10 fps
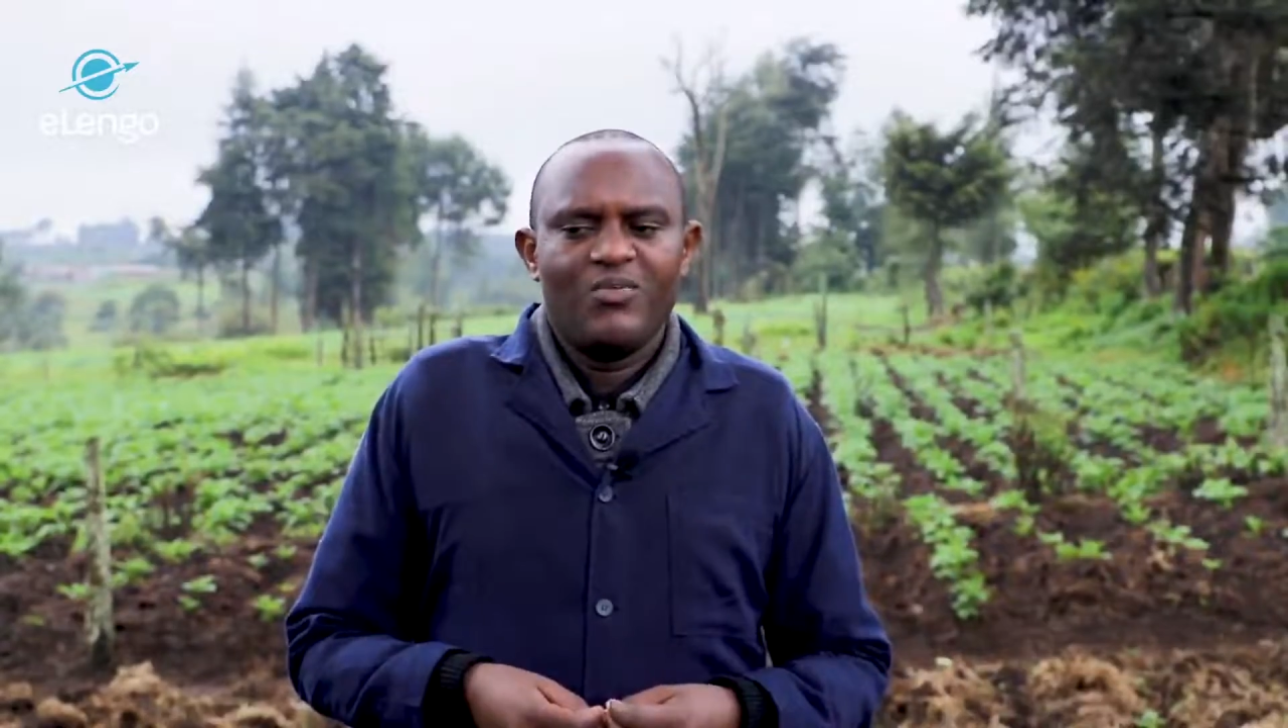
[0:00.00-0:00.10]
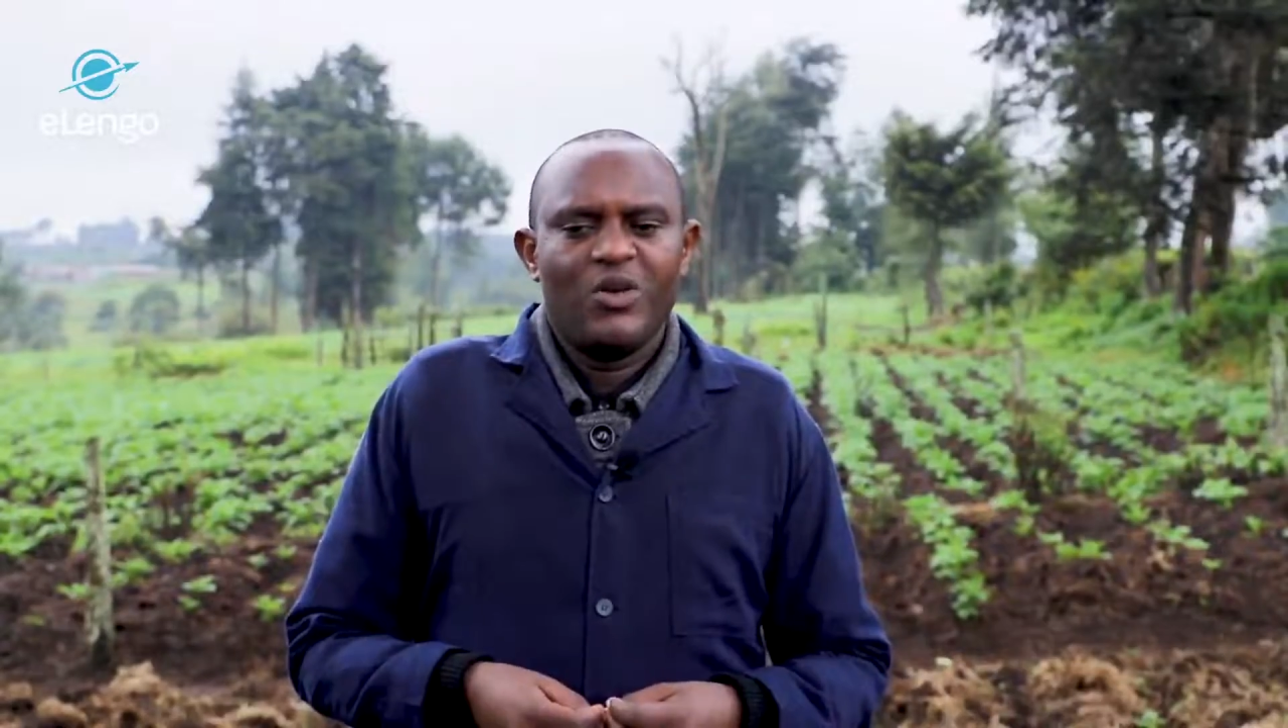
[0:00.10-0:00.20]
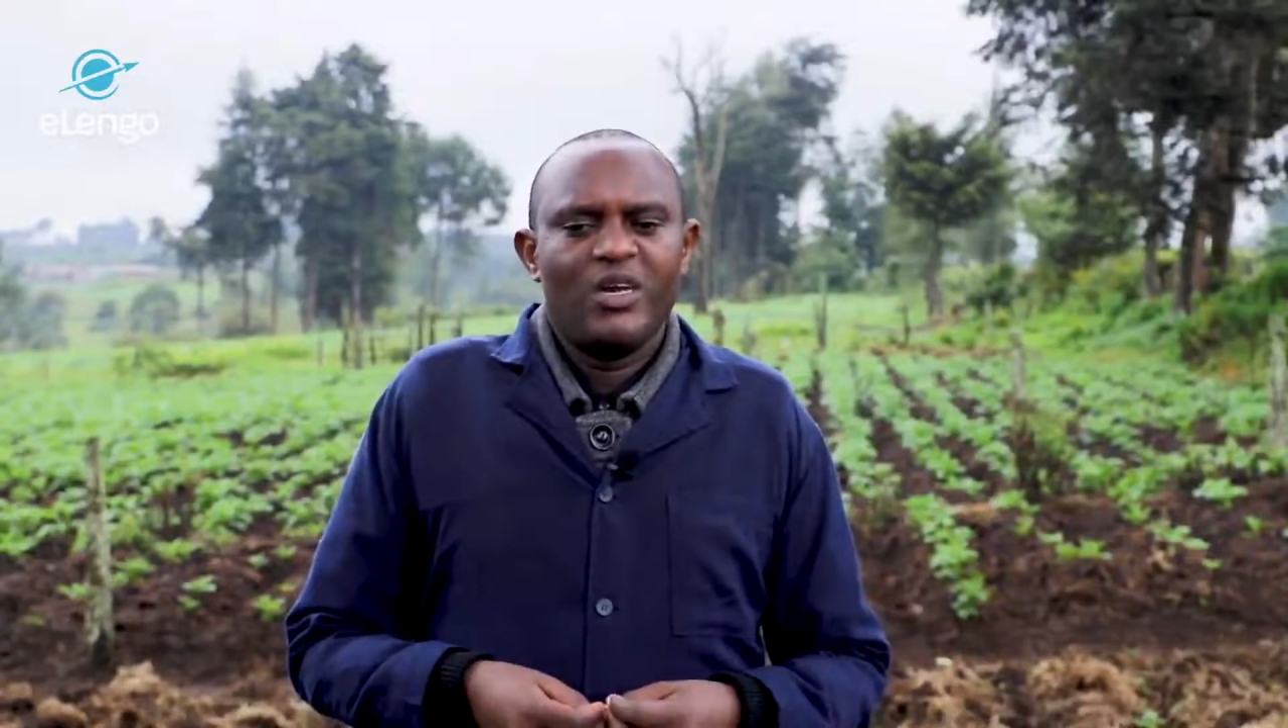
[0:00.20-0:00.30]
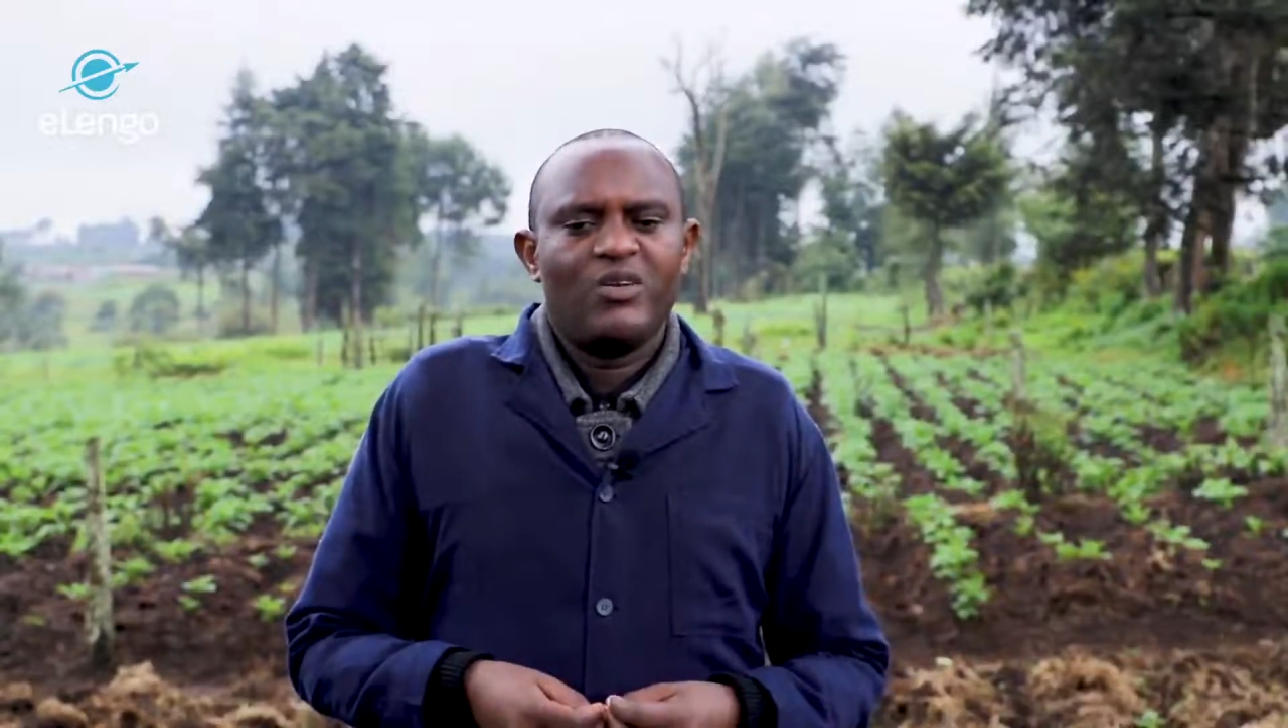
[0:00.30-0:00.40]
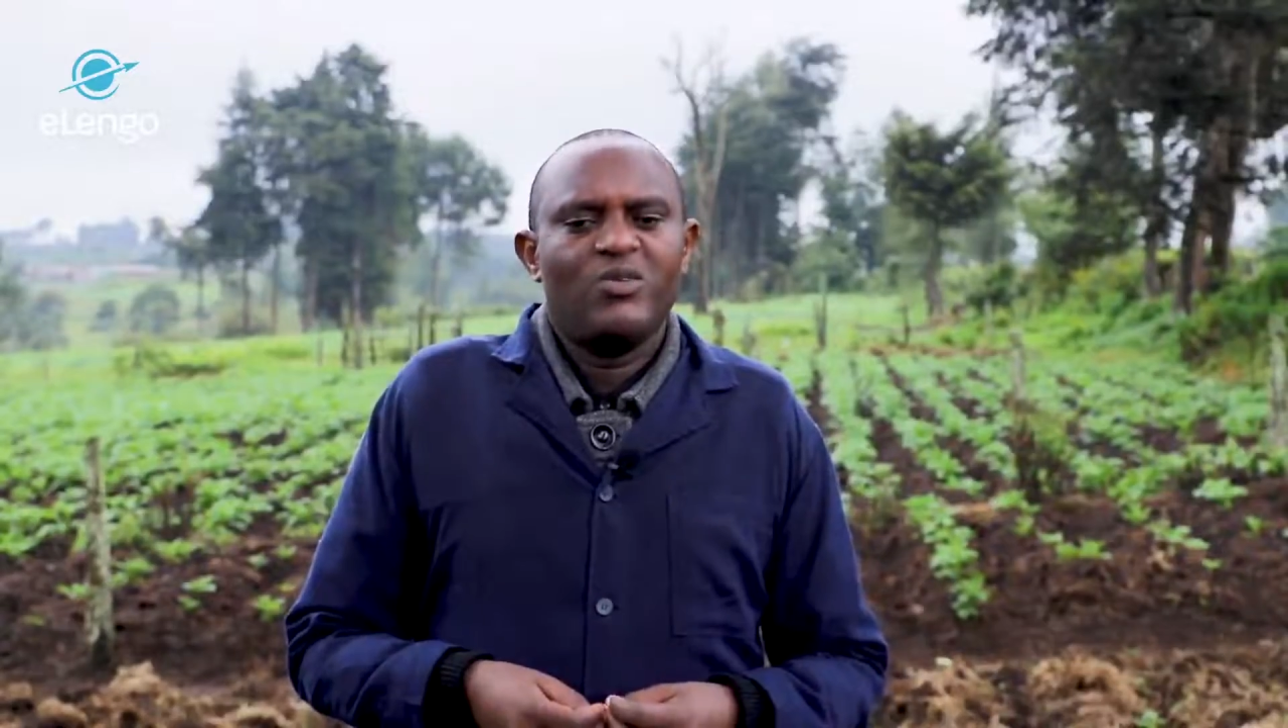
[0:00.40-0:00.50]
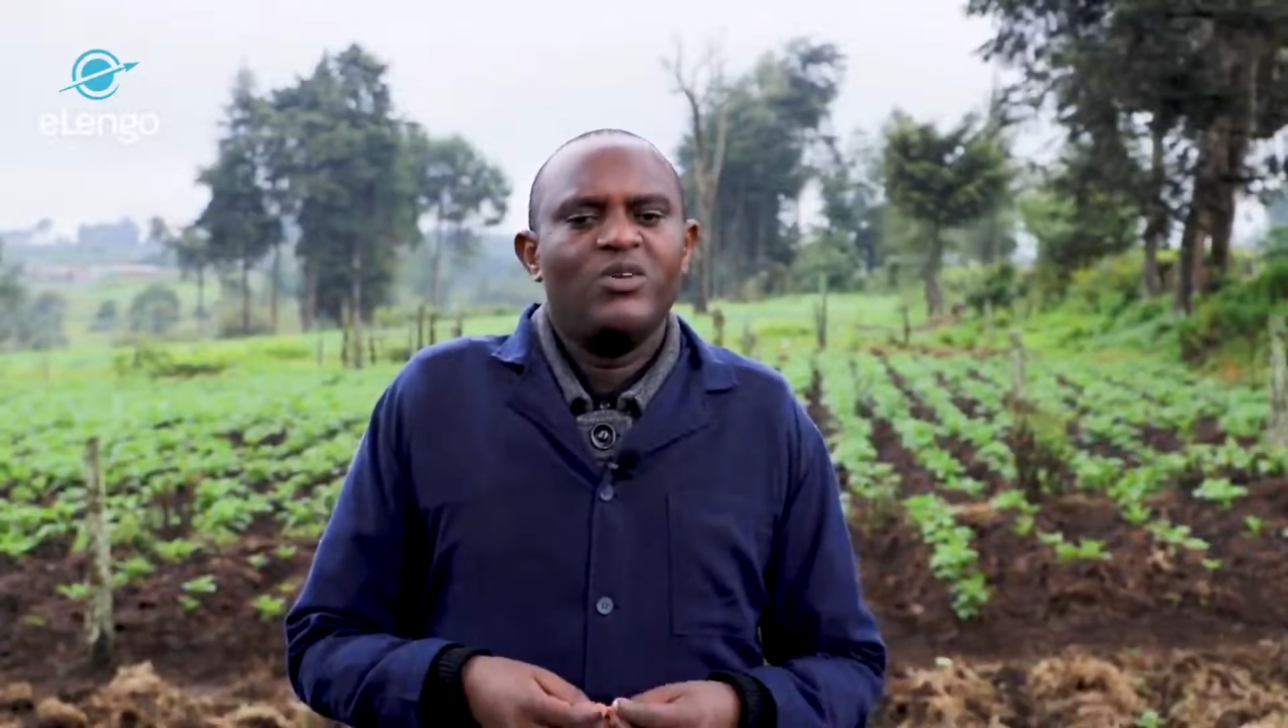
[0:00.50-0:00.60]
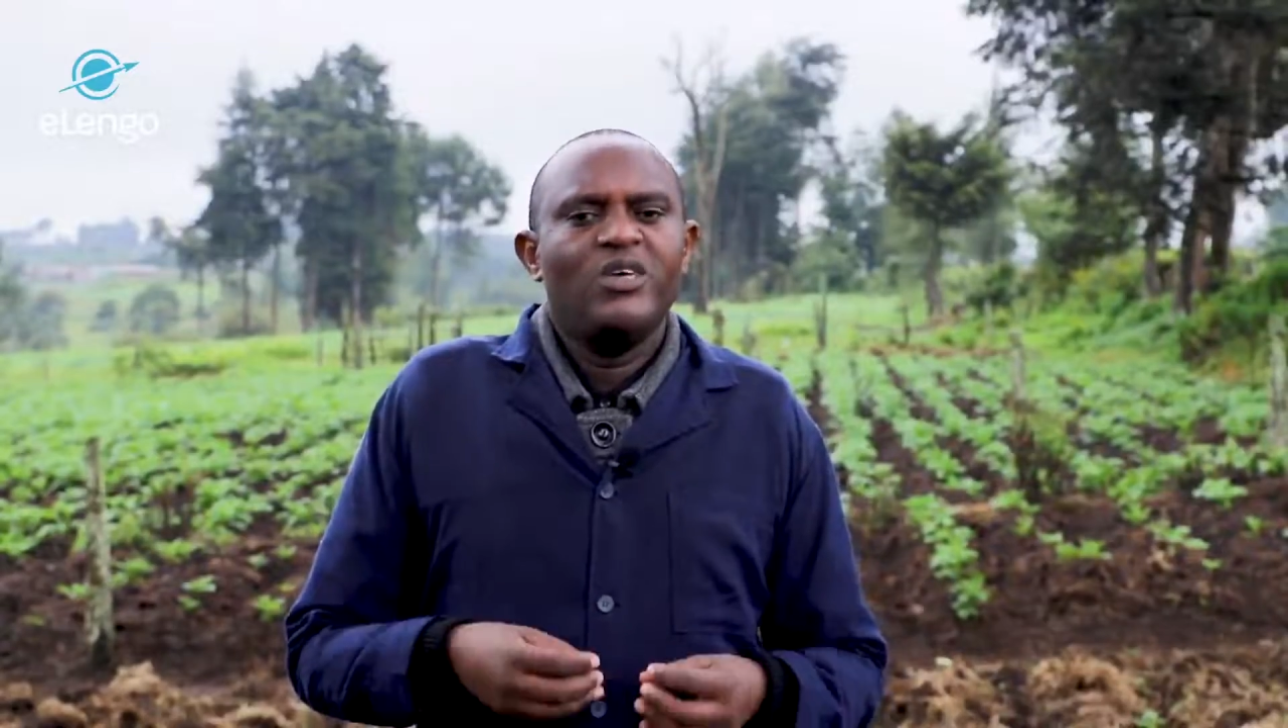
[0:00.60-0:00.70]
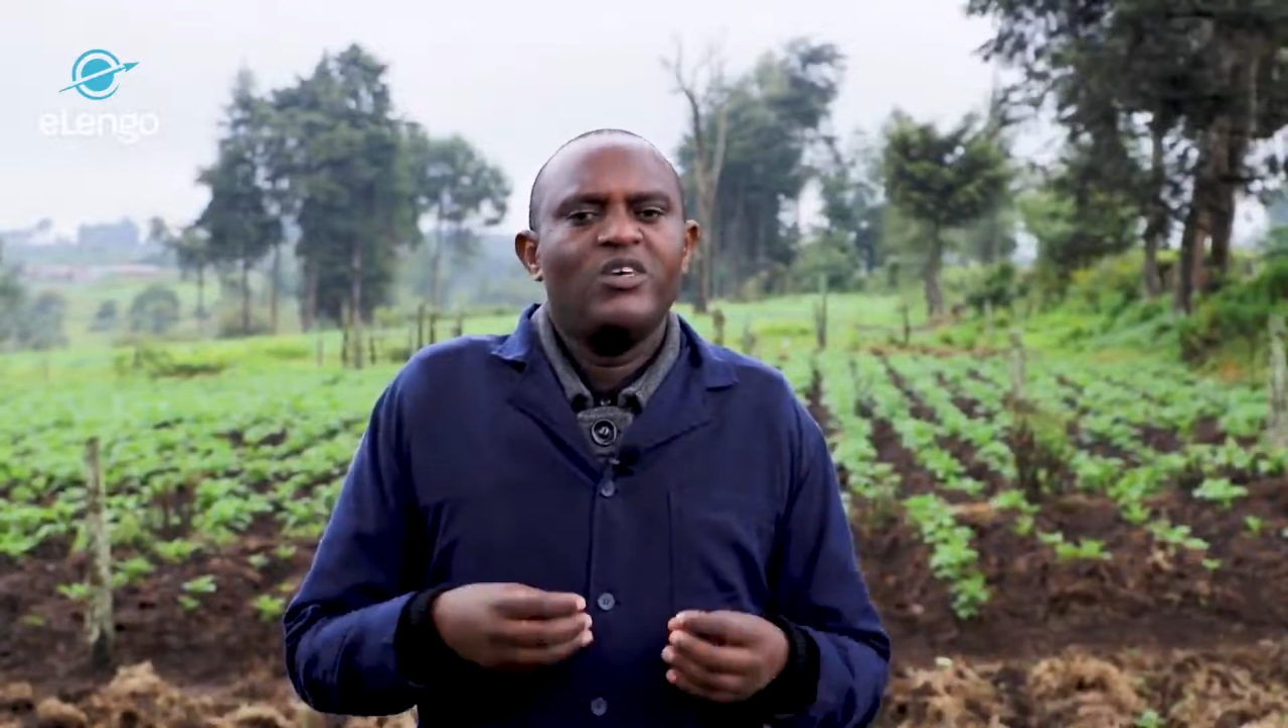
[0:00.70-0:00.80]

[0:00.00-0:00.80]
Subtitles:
potato